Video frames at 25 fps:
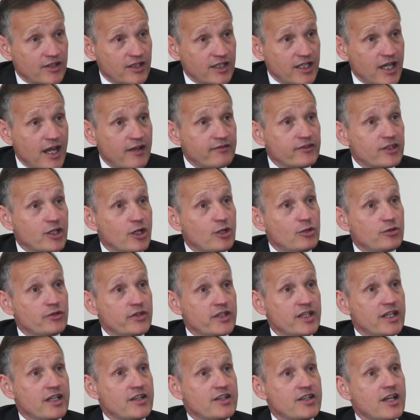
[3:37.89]
and they have to hold
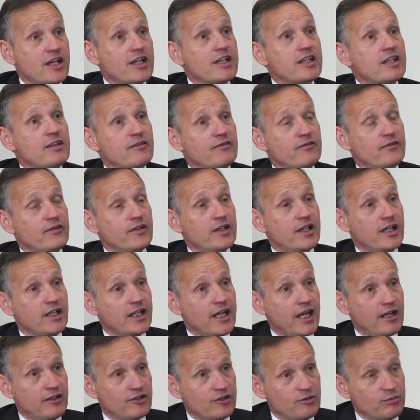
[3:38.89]
the executive
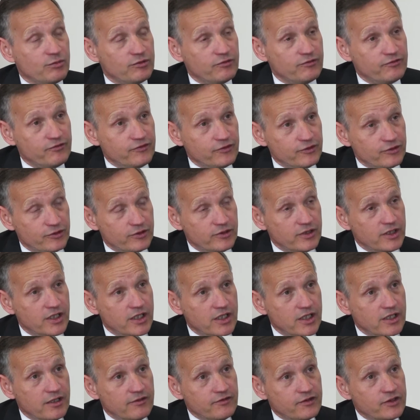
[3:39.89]
accountable for
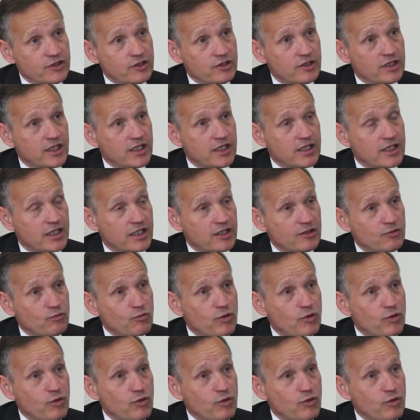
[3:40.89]
two key things.